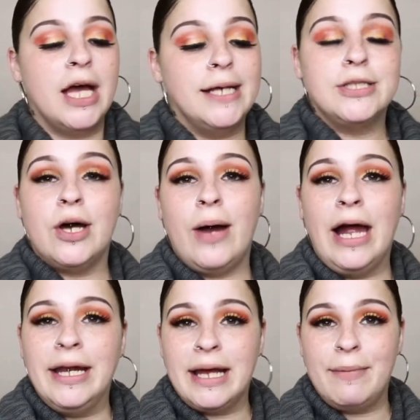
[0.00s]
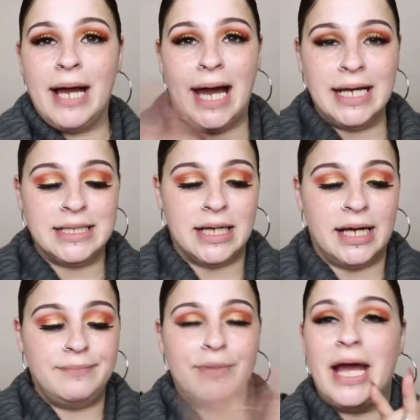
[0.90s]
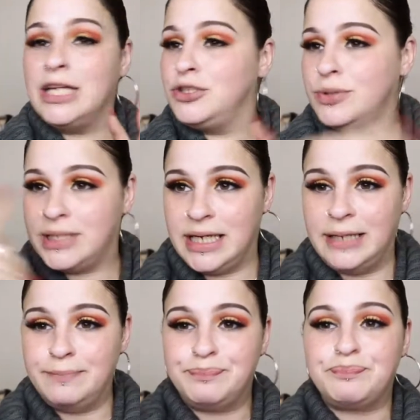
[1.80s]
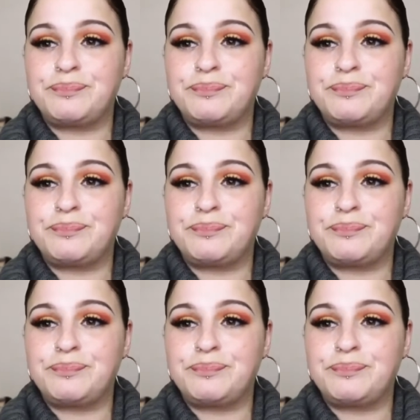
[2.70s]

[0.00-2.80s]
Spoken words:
So I already got my eyes done, as you see.